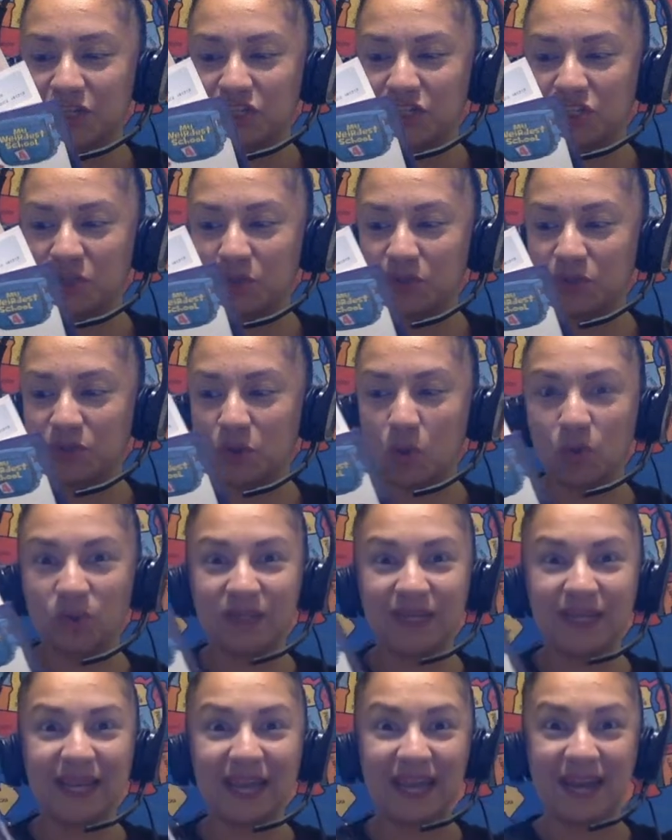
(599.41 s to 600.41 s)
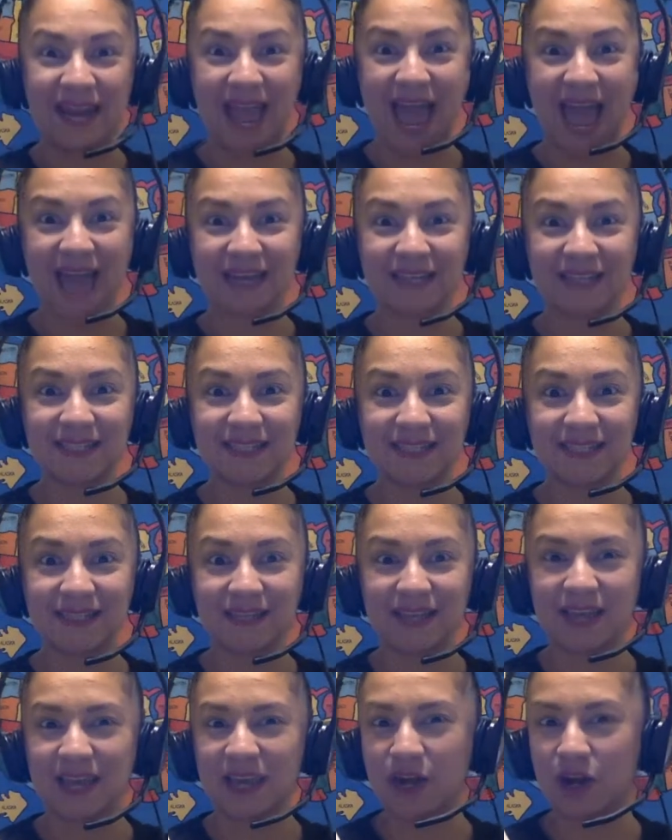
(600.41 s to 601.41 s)
She was holding an axe
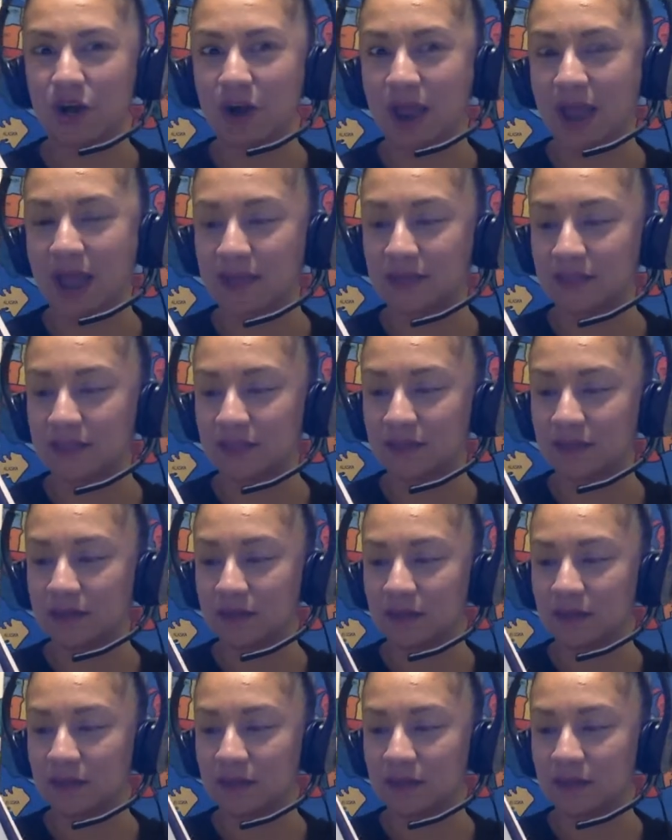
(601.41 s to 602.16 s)
in her hand.